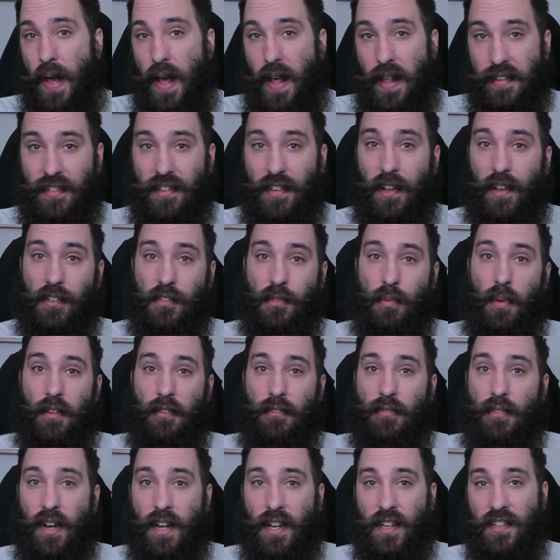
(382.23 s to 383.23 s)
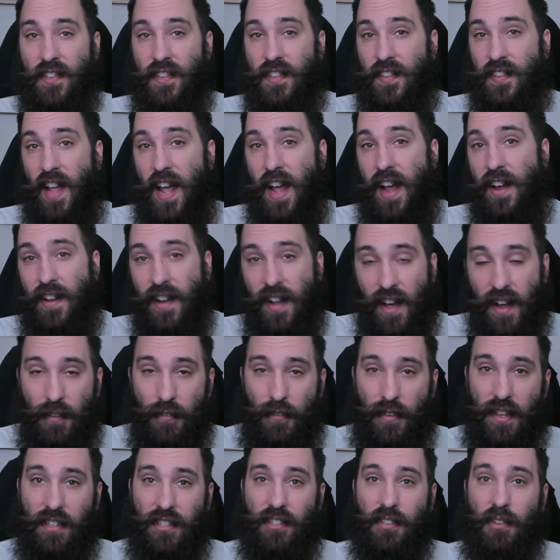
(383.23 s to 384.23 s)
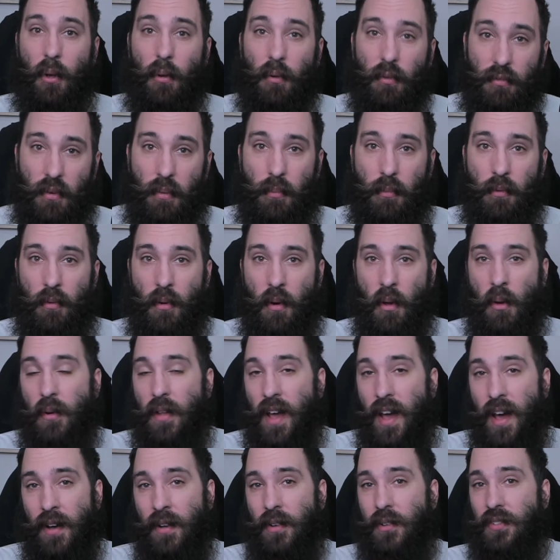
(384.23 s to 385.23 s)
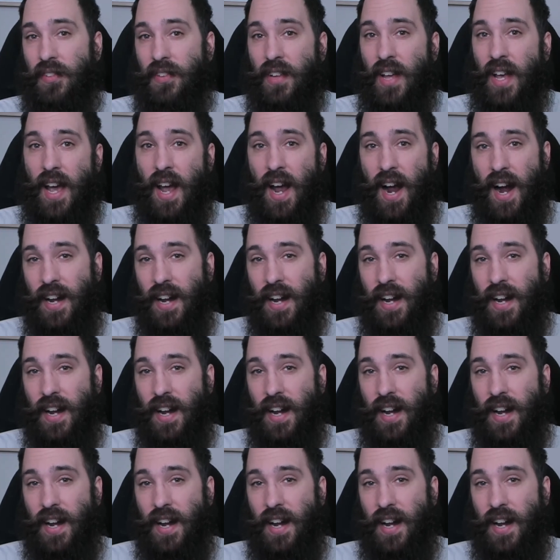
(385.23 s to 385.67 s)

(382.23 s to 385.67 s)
bath salts with a fucking steak knife he stole from Roadhouse,